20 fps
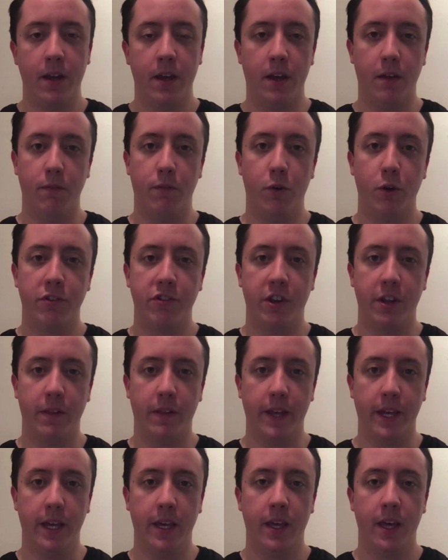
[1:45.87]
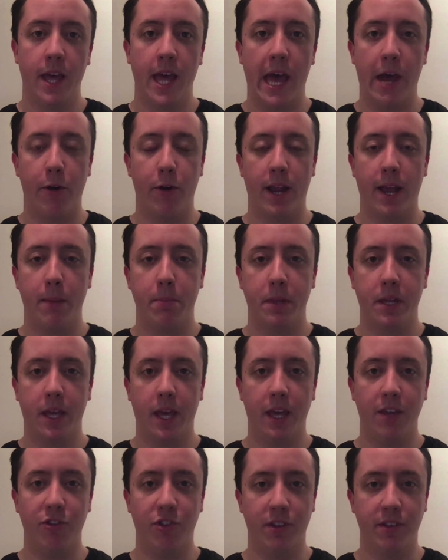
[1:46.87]
Unfortunately, our
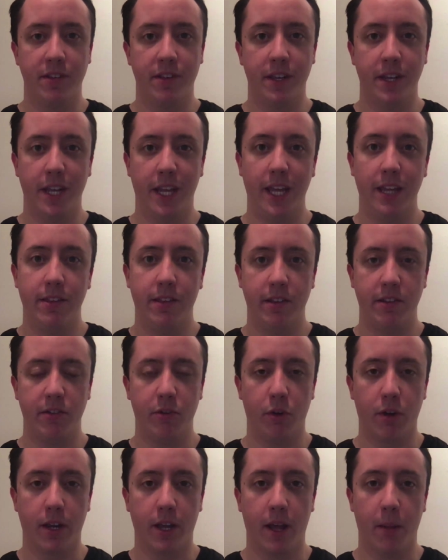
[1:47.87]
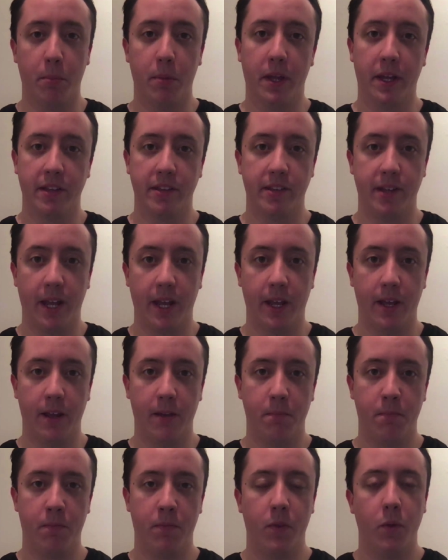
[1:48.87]
applications need to store complex data.
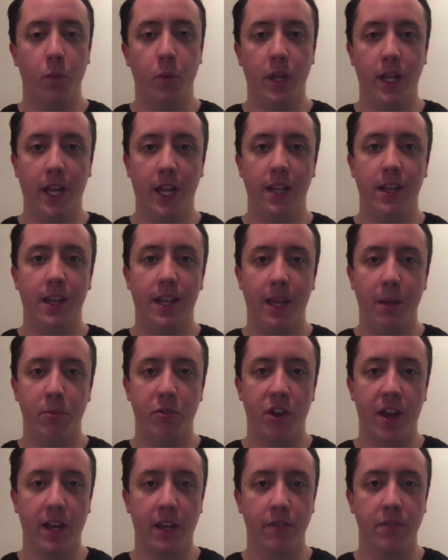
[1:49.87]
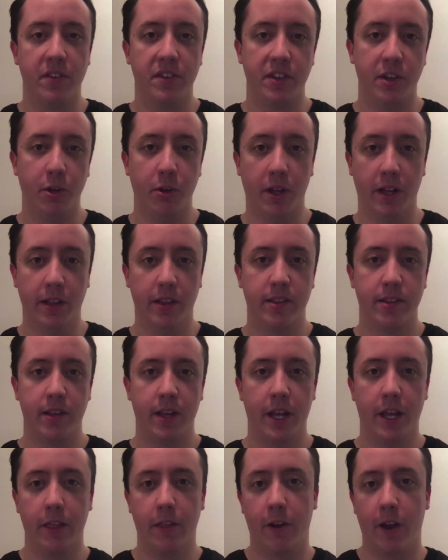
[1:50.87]
We need to keep track of students
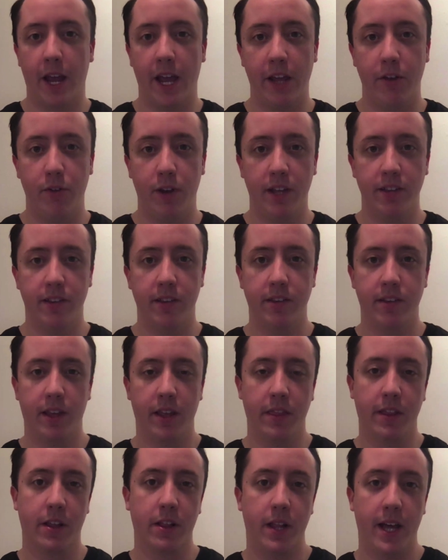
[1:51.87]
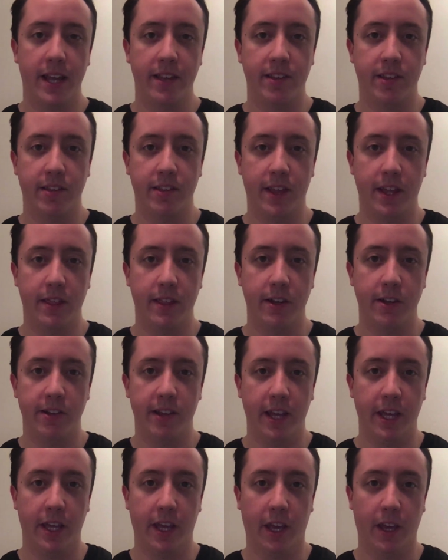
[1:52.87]
and their addresses and the classes that they're
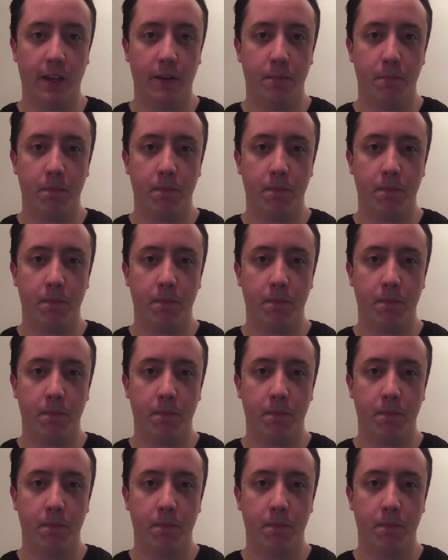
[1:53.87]
taking.